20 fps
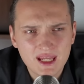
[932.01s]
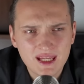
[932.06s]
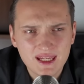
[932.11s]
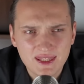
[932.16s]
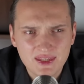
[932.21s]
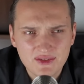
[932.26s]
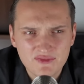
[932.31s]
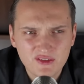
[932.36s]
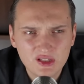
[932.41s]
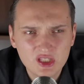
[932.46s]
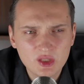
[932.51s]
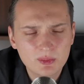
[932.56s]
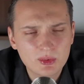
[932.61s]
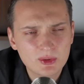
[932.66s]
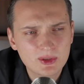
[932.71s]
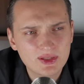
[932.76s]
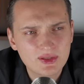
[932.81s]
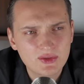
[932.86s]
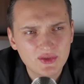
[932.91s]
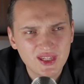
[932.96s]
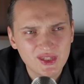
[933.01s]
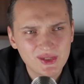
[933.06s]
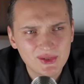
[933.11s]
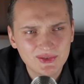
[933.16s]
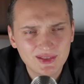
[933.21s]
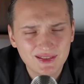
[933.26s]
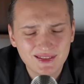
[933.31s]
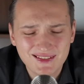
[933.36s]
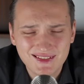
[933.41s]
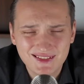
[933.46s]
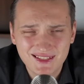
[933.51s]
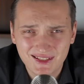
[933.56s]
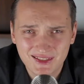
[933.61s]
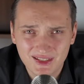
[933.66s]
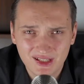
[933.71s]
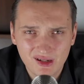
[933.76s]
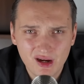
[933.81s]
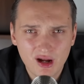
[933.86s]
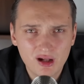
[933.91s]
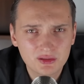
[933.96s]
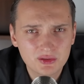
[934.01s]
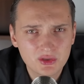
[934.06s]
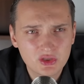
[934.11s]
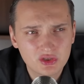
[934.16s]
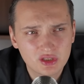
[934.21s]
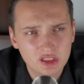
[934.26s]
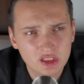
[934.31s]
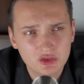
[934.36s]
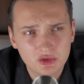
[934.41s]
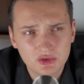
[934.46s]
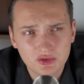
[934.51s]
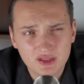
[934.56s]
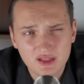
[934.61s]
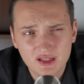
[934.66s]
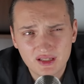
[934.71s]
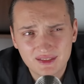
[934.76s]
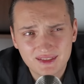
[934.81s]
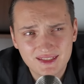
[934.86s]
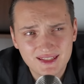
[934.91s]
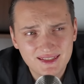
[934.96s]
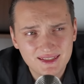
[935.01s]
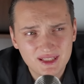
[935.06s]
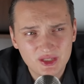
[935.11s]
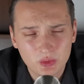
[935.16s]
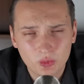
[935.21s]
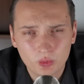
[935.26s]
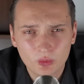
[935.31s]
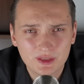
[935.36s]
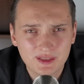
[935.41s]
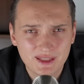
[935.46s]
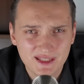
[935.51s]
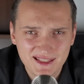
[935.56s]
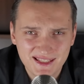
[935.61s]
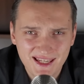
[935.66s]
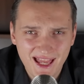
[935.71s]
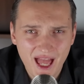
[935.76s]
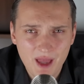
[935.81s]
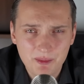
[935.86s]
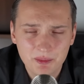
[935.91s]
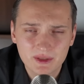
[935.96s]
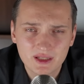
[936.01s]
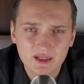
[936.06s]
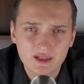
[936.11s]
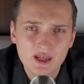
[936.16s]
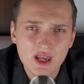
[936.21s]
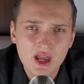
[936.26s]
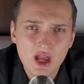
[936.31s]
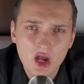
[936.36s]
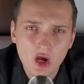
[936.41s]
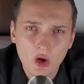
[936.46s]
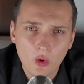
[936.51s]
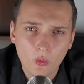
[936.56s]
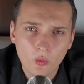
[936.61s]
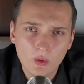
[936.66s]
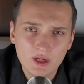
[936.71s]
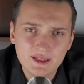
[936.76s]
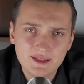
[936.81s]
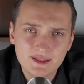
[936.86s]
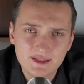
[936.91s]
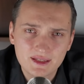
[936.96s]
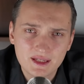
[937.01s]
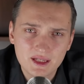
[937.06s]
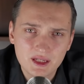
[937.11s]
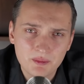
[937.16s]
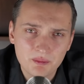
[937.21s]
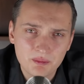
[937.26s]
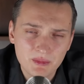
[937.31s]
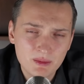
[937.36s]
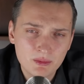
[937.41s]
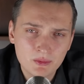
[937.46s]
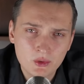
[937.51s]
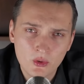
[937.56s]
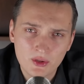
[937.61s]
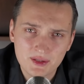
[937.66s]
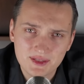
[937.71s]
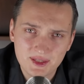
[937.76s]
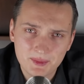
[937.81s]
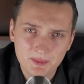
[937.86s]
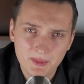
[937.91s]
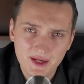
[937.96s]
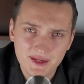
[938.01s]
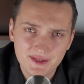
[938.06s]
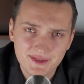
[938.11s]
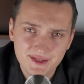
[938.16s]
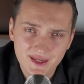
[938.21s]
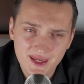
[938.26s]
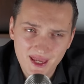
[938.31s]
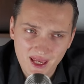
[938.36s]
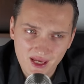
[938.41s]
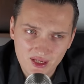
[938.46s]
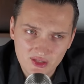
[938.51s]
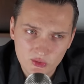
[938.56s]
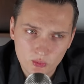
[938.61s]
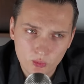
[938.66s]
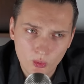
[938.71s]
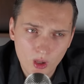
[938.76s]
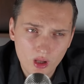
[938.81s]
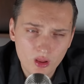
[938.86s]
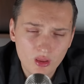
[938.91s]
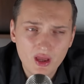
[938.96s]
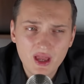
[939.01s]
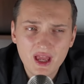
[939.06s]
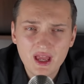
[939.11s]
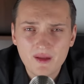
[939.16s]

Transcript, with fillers: Developers they don't understand the culture, they don't understand what is happening with meme coin space as well.